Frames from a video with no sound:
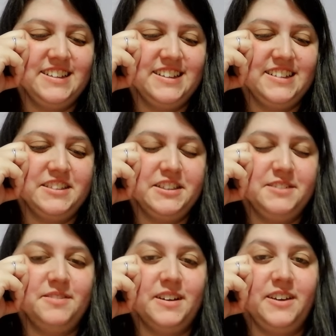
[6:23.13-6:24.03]
It's
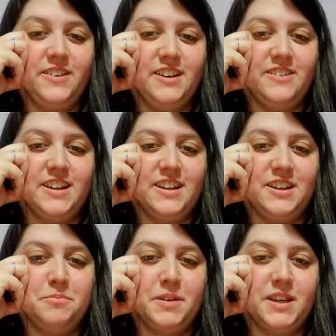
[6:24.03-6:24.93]
just funny when you have to end
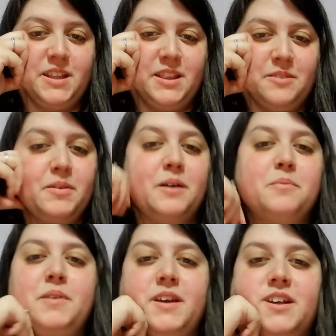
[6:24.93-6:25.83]
up picking them
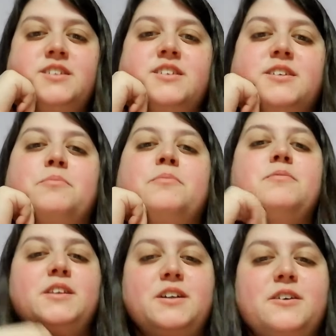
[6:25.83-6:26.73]
up because
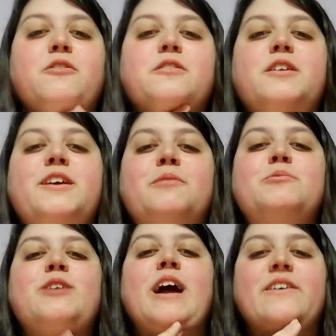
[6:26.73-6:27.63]
they're holding up
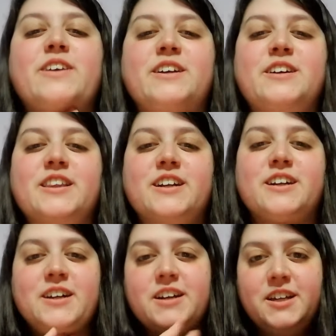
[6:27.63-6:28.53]
traffic or
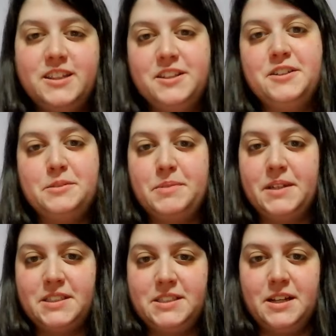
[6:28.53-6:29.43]
they're just
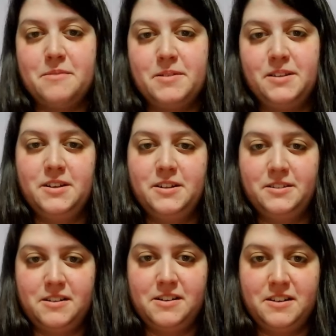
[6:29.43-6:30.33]
being stubborn little
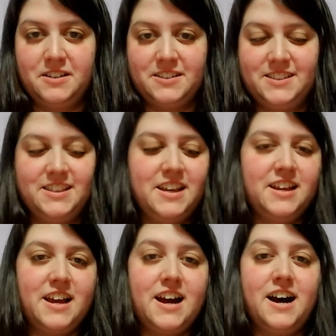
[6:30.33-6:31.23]
dogs.
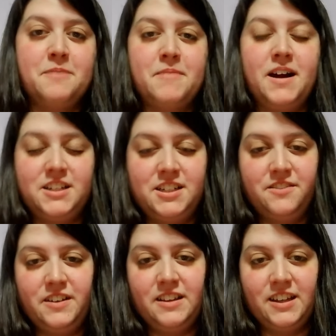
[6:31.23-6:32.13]
Imagine
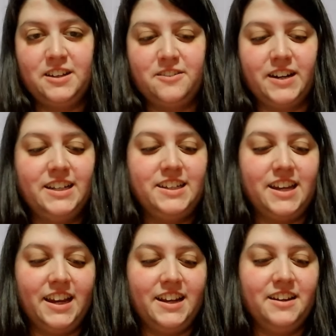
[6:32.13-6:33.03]
if you had like a Great
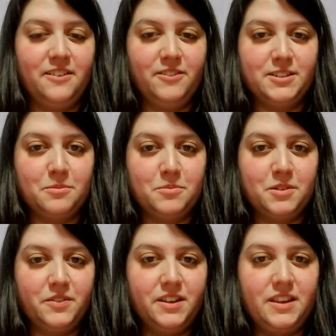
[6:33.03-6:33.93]
Dane and he wasn't
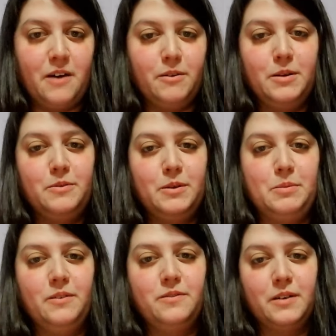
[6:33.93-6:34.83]
moving. That one would
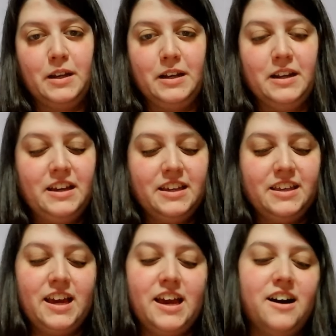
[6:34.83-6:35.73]
be fun.
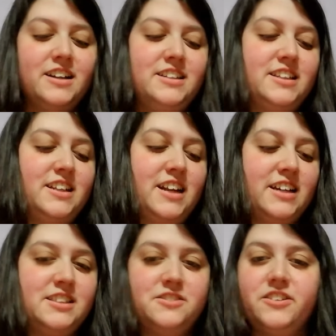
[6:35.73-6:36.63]
Okay, on to the
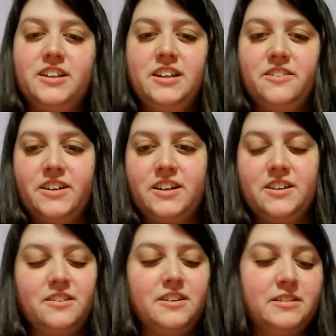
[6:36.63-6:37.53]
next one. Here we
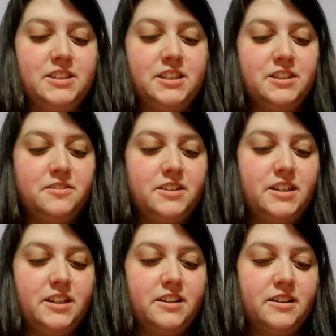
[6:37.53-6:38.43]
go. I'm just gonna do it
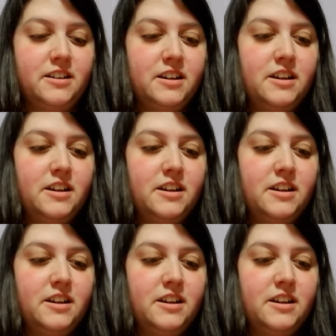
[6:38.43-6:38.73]
here.